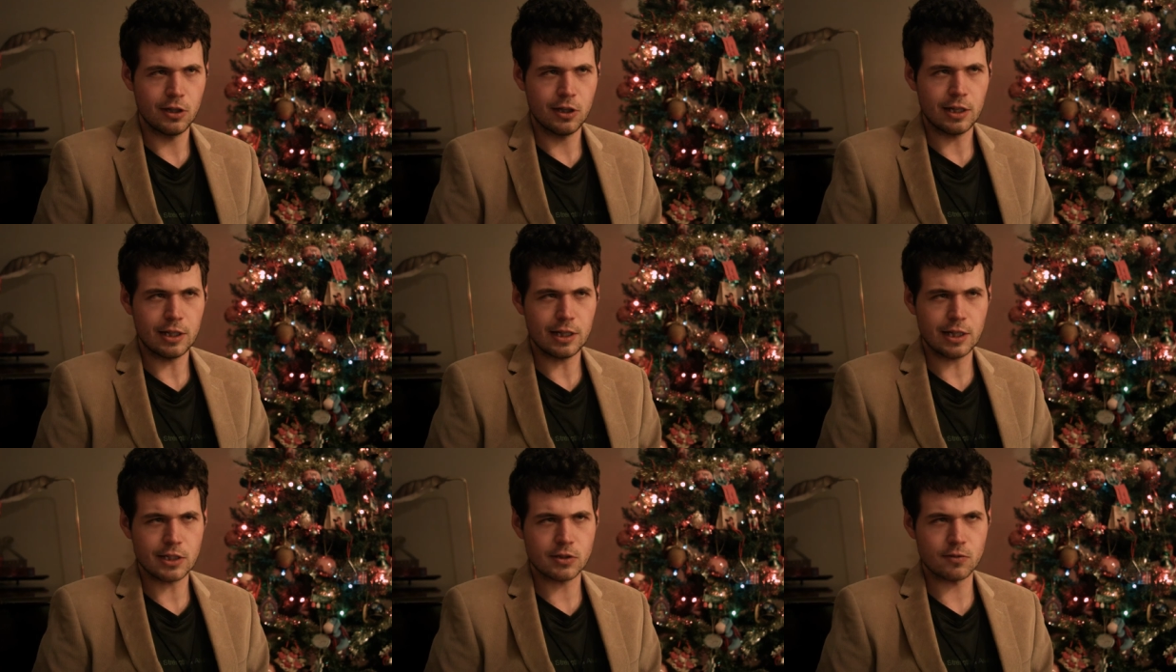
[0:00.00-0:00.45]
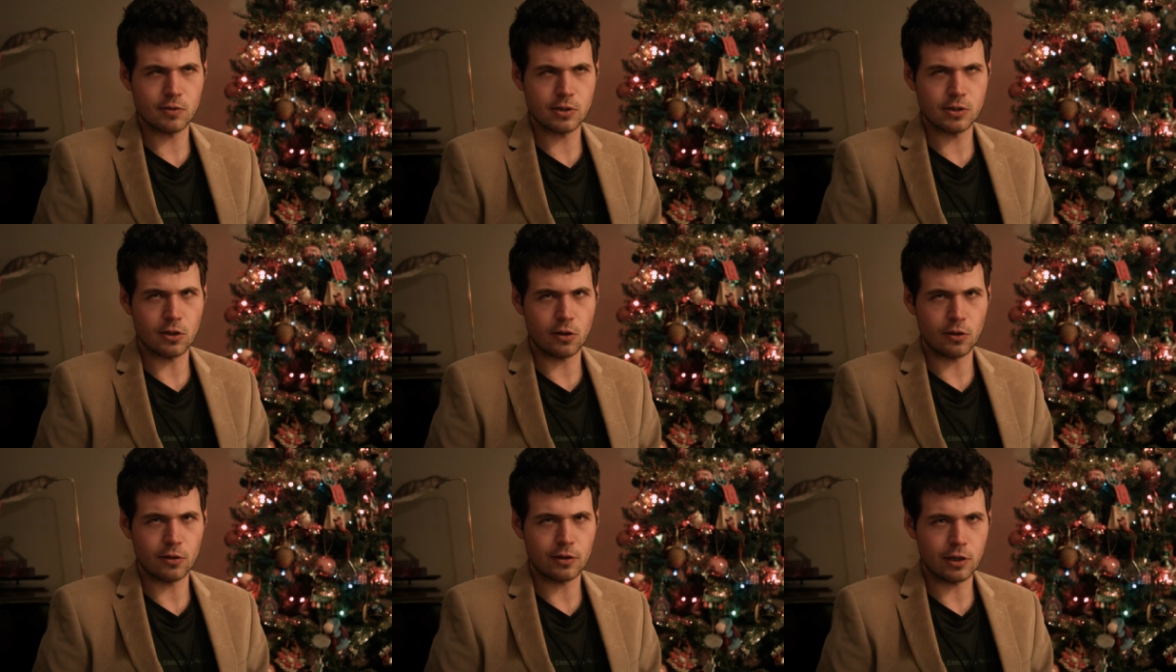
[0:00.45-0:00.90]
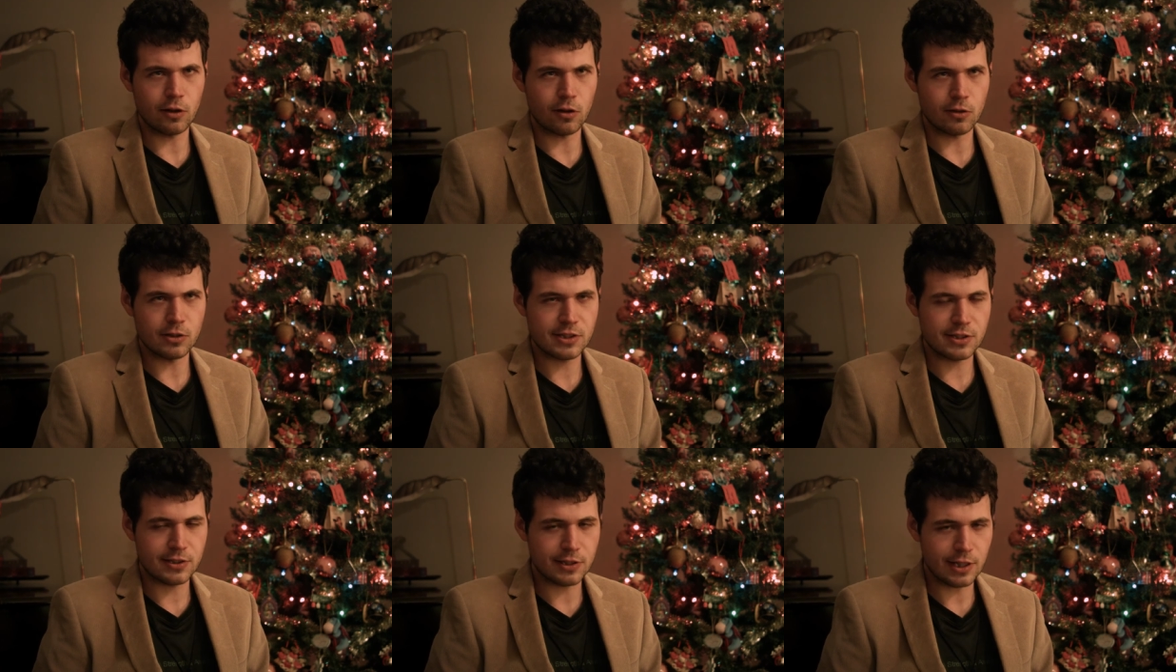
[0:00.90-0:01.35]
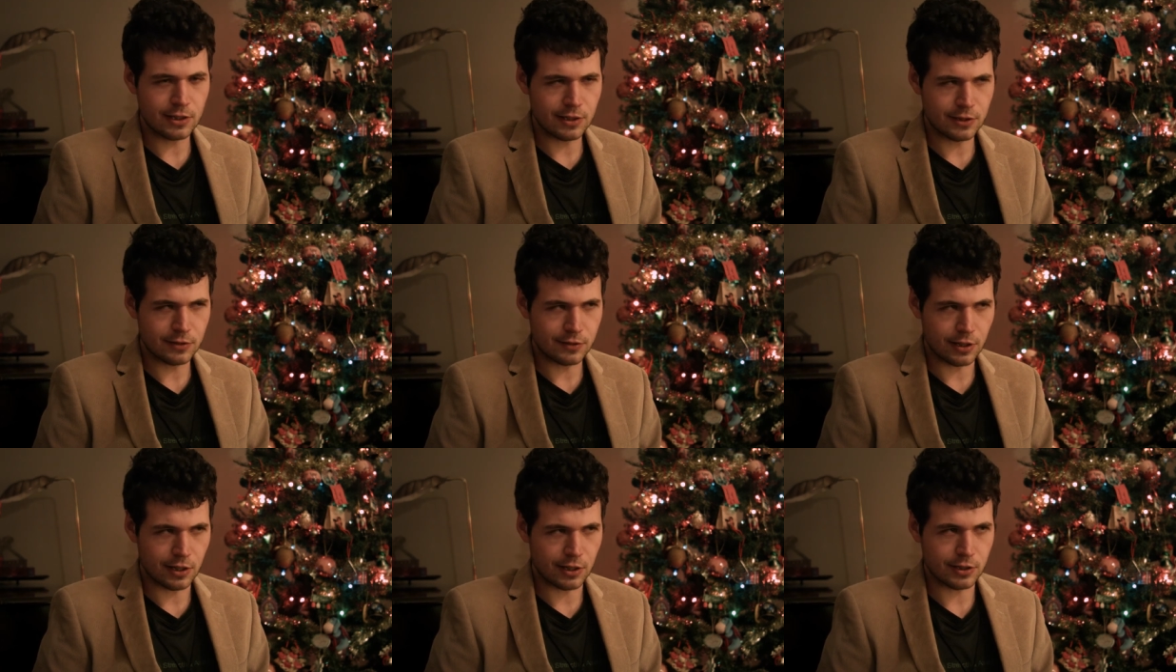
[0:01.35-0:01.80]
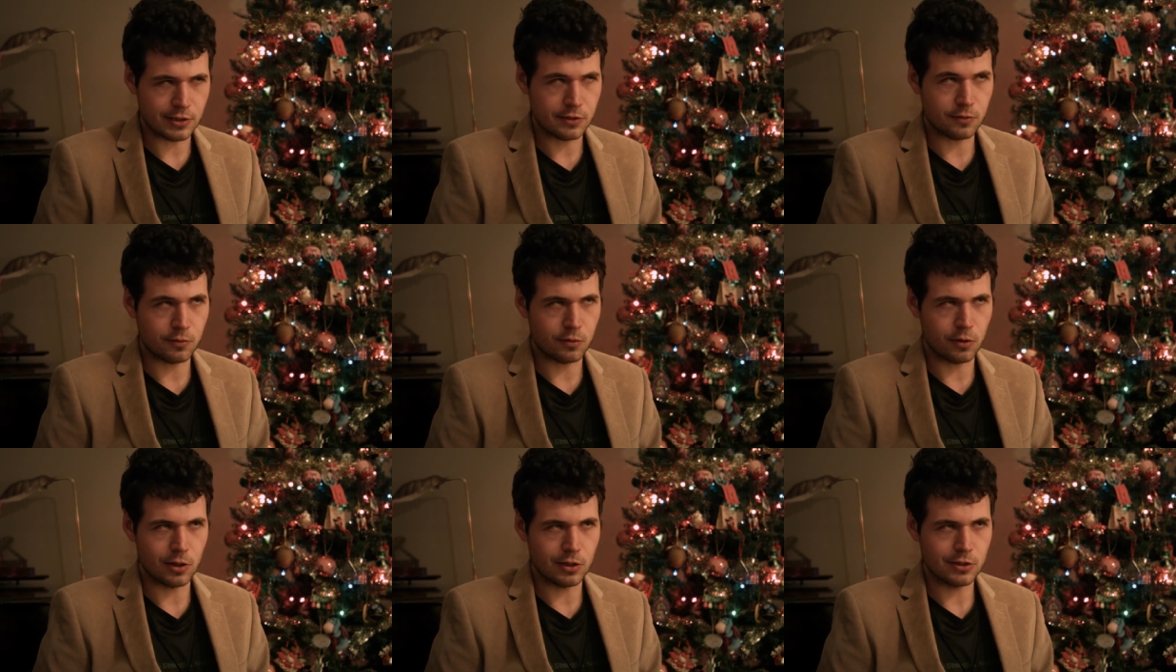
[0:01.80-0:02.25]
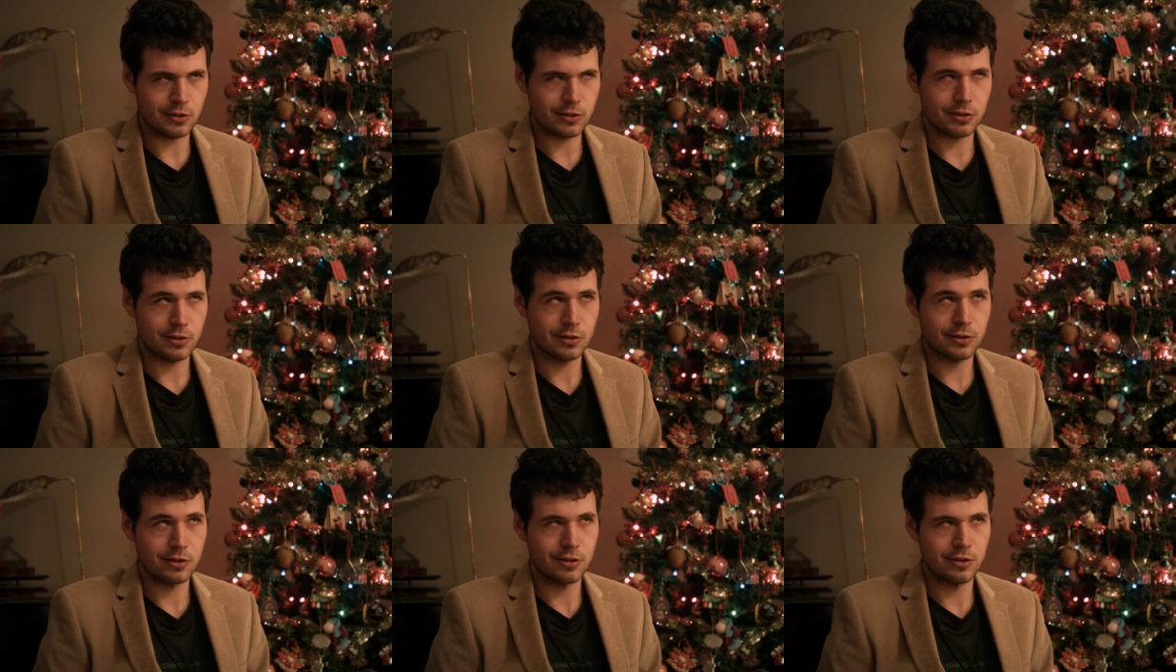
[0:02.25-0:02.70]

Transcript: and as a result, they are sanitized for us.